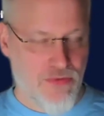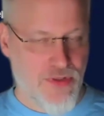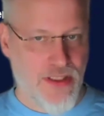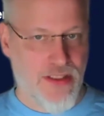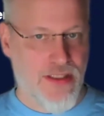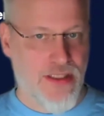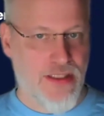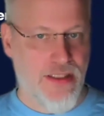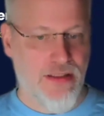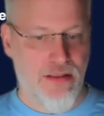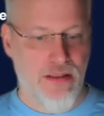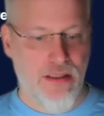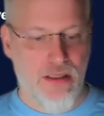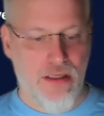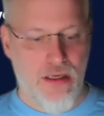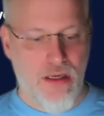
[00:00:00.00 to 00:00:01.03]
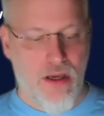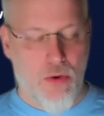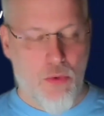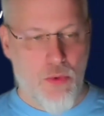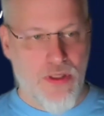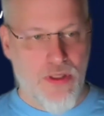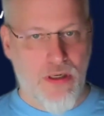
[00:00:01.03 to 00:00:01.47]
of any kind,
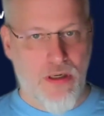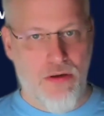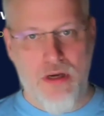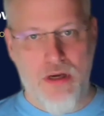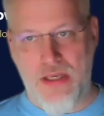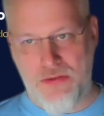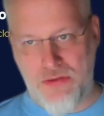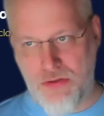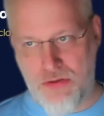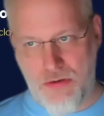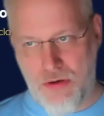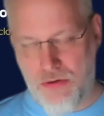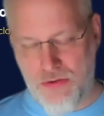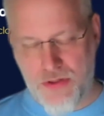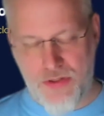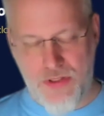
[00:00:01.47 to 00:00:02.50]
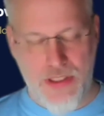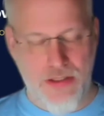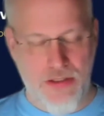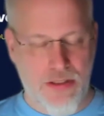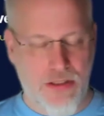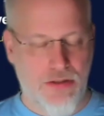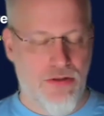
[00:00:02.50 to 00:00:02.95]
we know, as you also
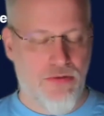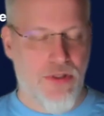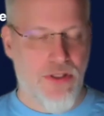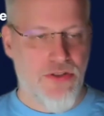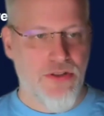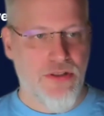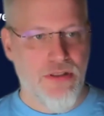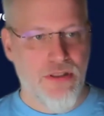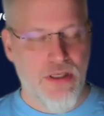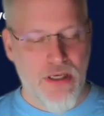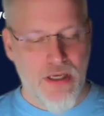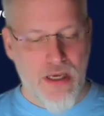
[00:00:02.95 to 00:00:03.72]
stated in your question,